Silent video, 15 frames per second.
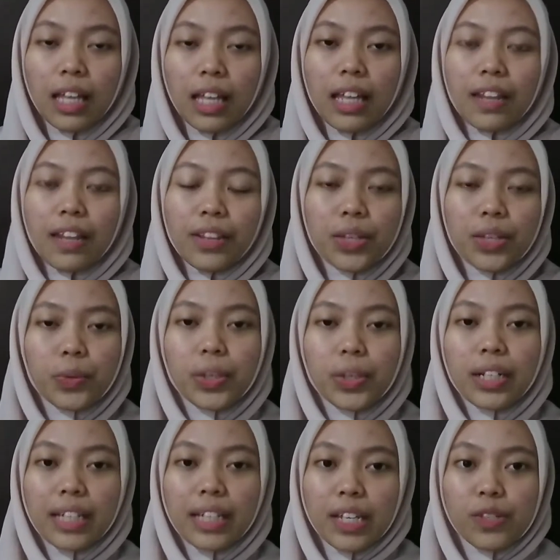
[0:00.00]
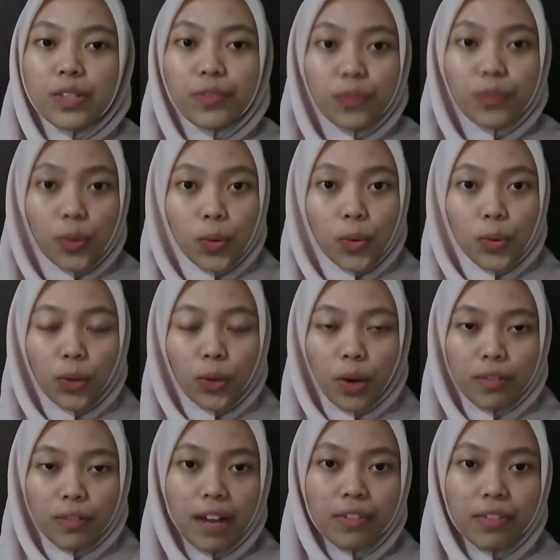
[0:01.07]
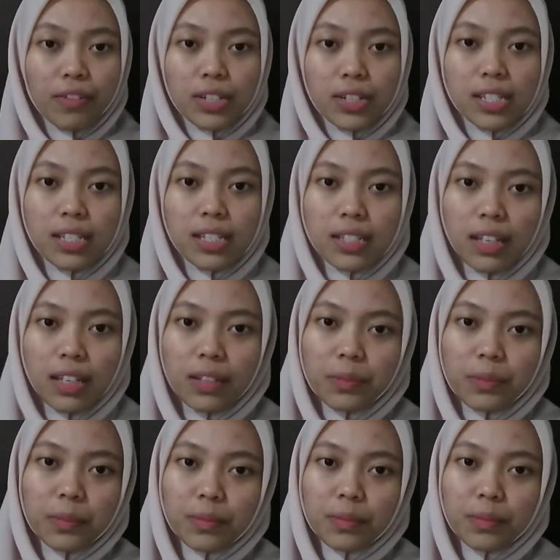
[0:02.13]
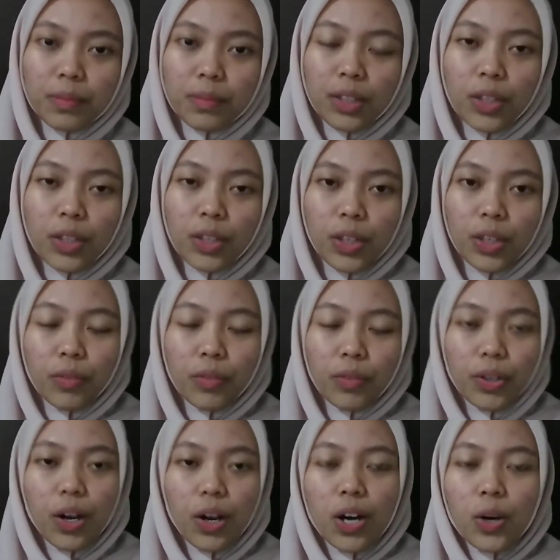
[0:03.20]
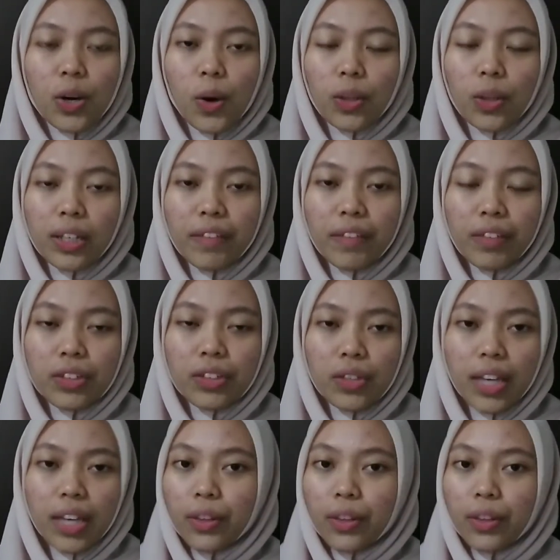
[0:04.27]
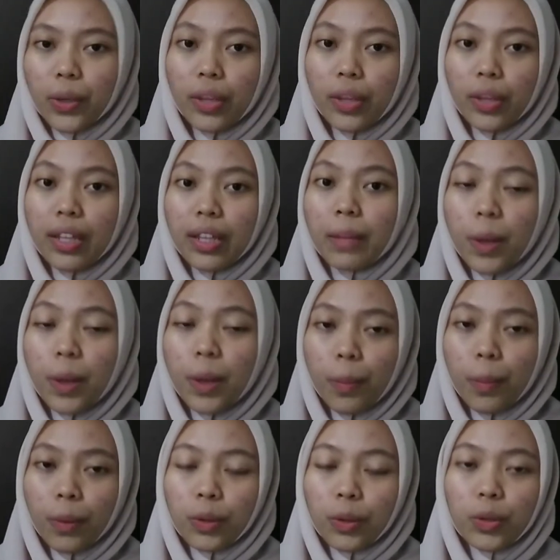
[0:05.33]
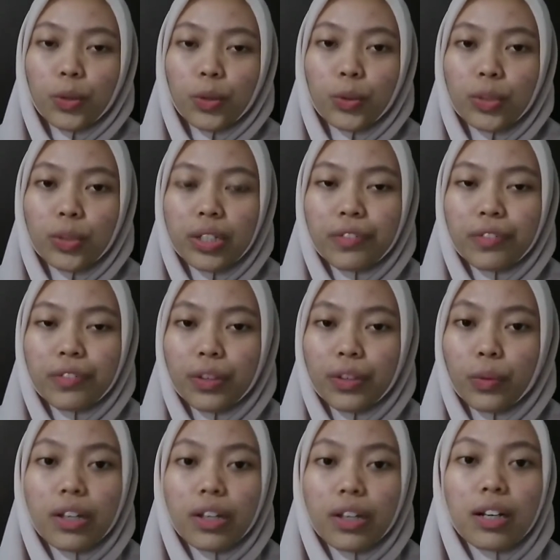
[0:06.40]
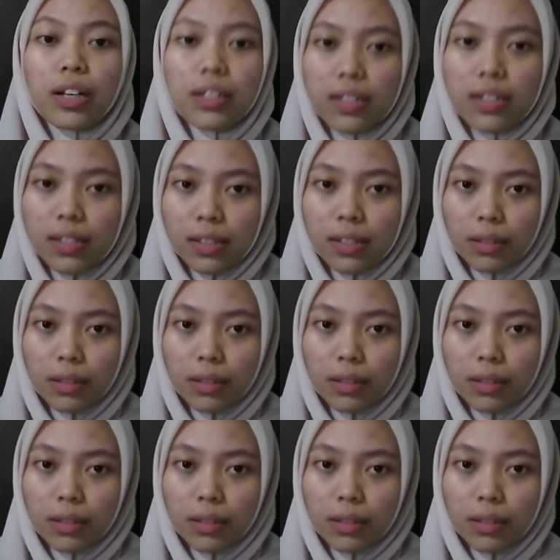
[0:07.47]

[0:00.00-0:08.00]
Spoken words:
This world is full of diversity. We are all living together without people who different with us.